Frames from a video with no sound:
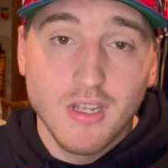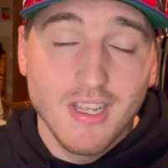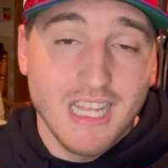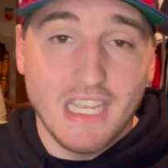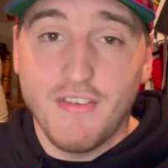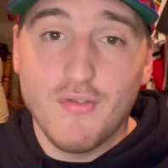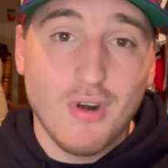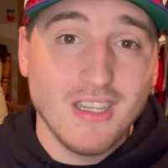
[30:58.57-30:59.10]
Like,
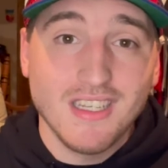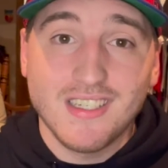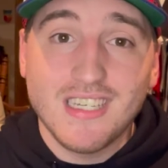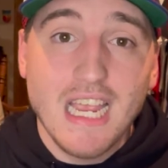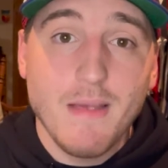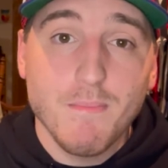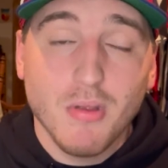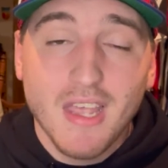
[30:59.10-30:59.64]
you run the
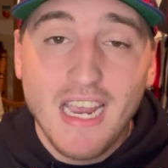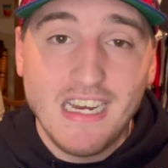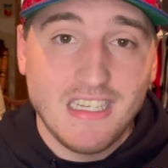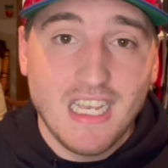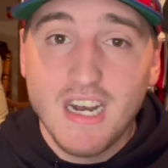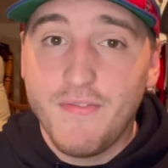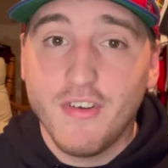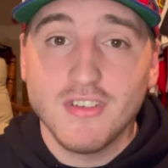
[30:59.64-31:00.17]
same plays, the
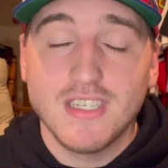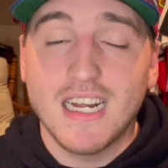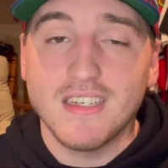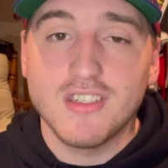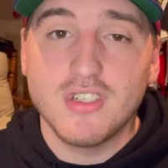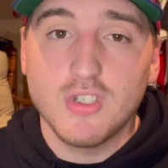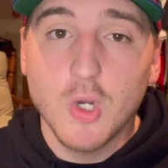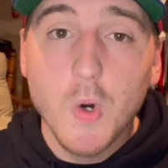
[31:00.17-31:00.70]
NFL's not
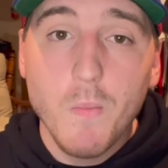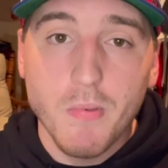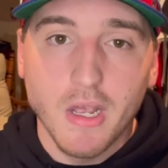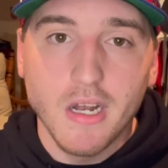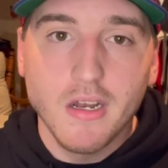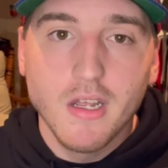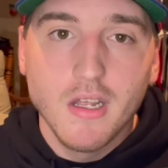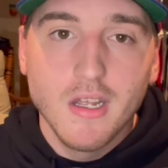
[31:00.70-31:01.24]
stupid,